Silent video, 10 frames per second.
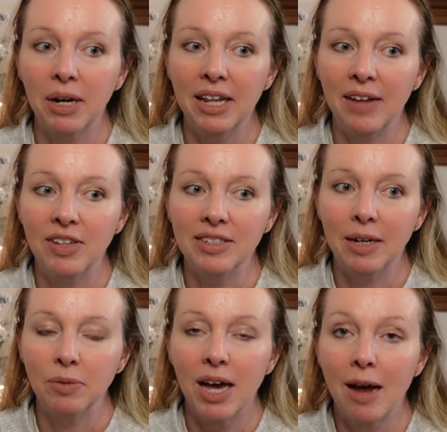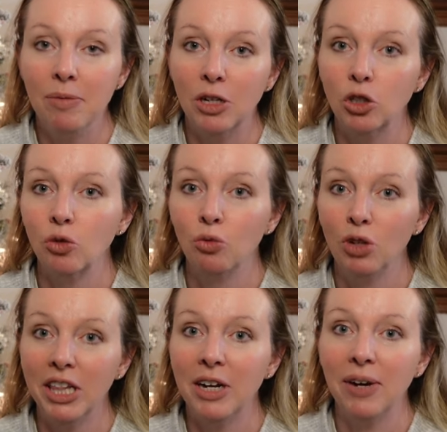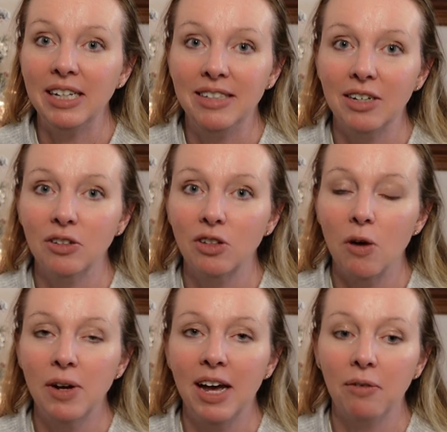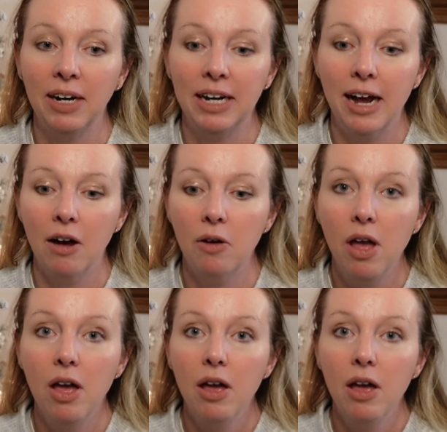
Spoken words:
But at the same time, there's really great deals going on right now